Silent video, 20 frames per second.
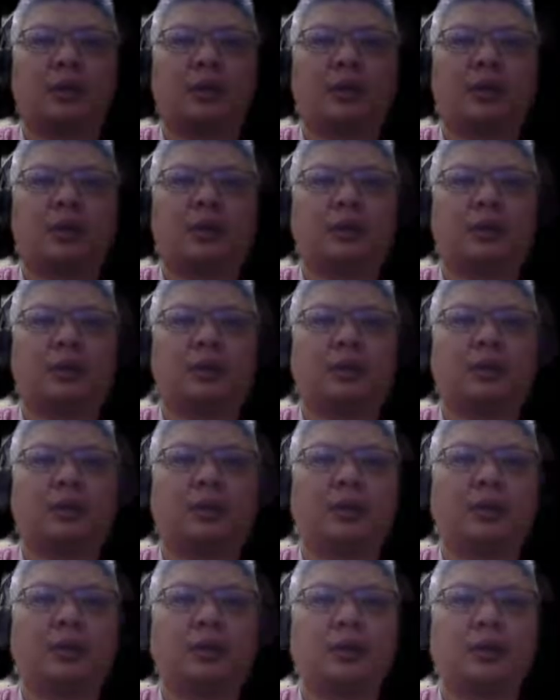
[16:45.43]
And
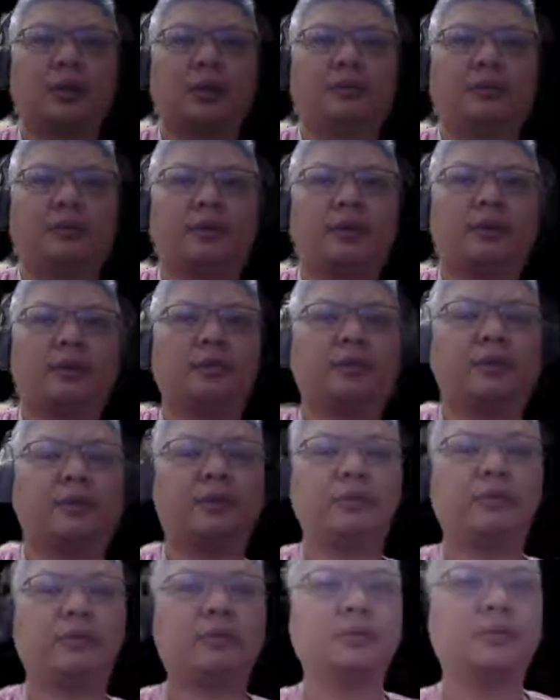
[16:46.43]
r5
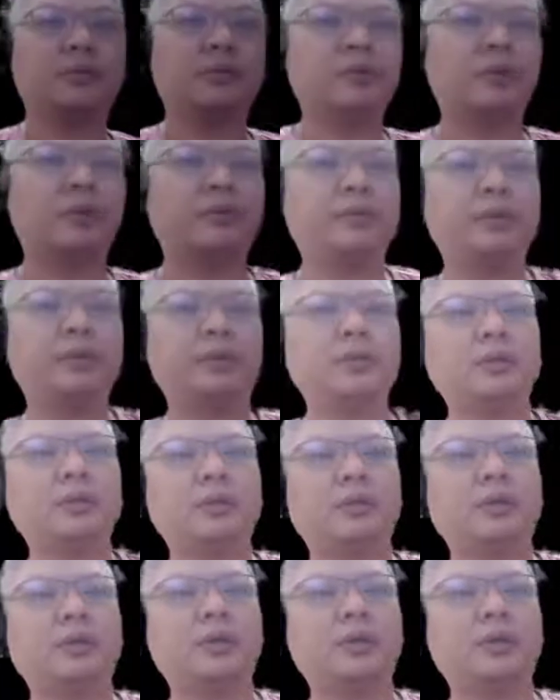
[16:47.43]
equals to 7.